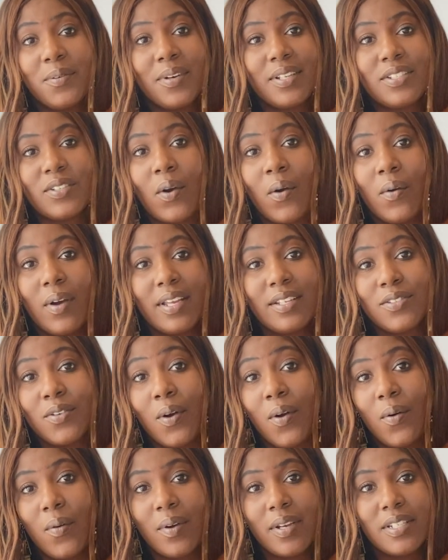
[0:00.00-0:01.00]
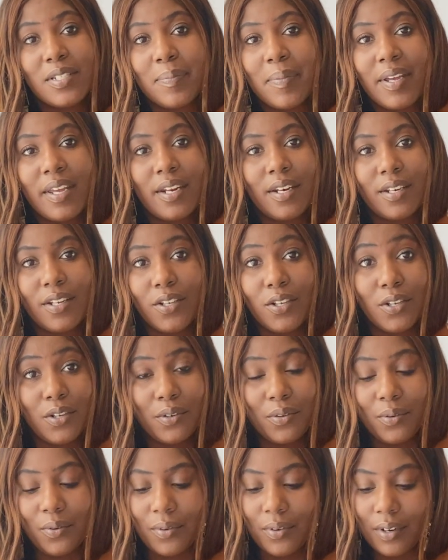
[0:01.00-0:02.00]
It's always been
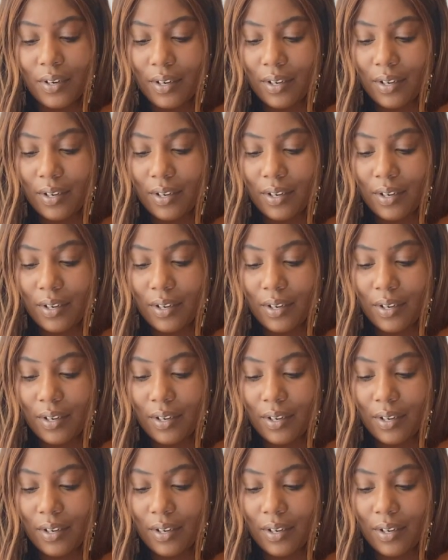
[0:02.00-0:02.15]
you.